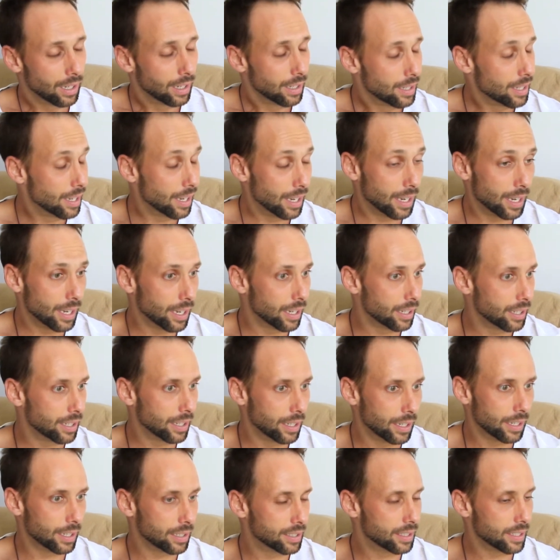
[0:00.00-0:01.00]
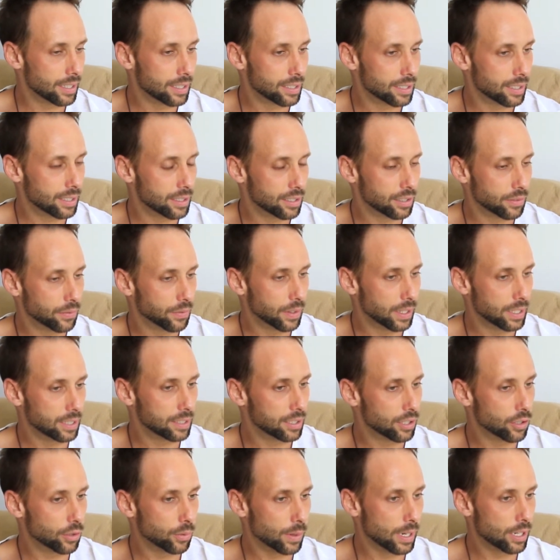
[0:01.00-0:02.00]
It's a funny
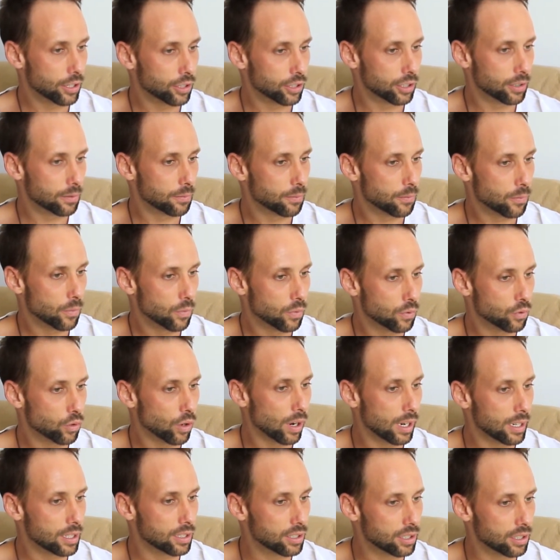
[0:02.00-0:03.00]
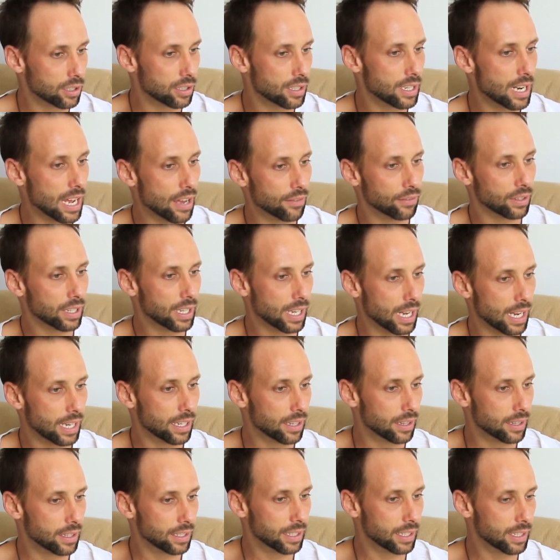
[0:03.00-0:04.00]
situation trying to
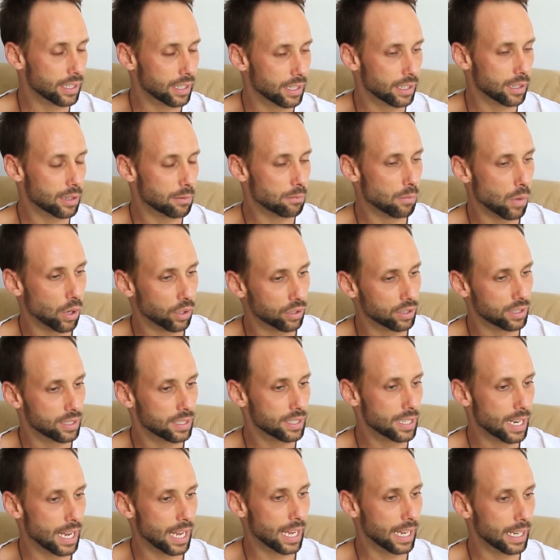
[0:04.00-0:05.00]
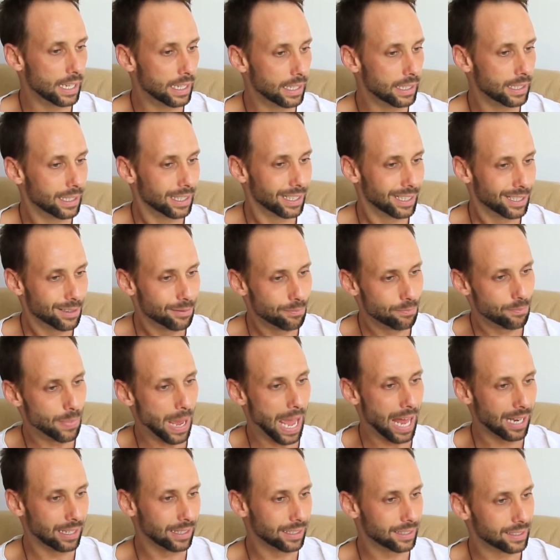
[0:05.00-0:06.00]
navigate the modern day
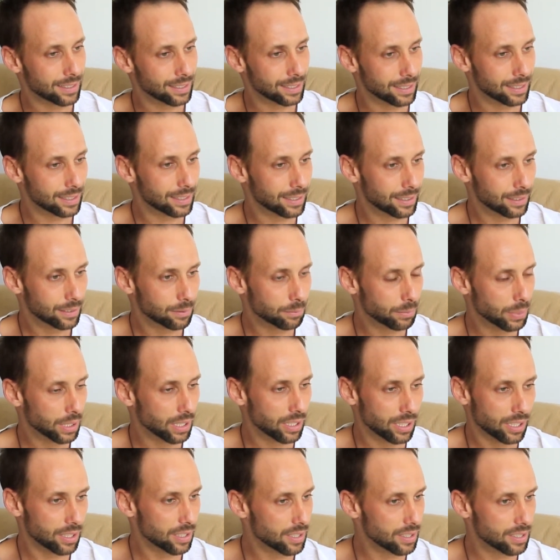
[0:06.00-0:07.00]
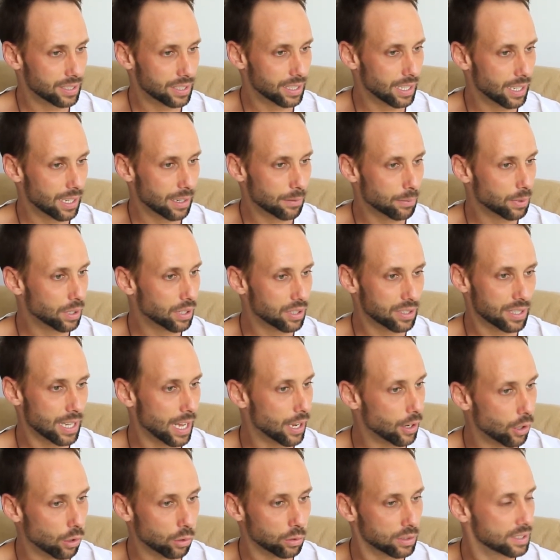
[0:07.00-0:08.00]
balance because
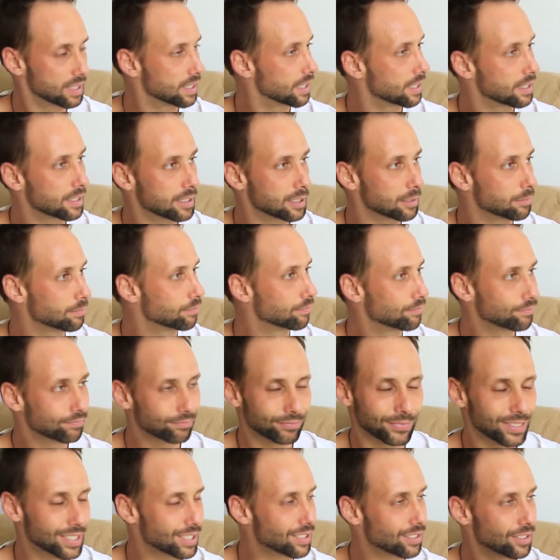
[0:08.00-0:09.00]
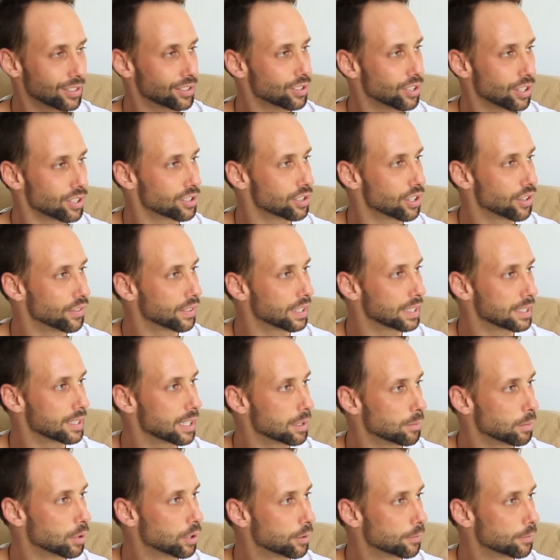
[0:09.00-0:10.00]
that old system it's not serving us anymore.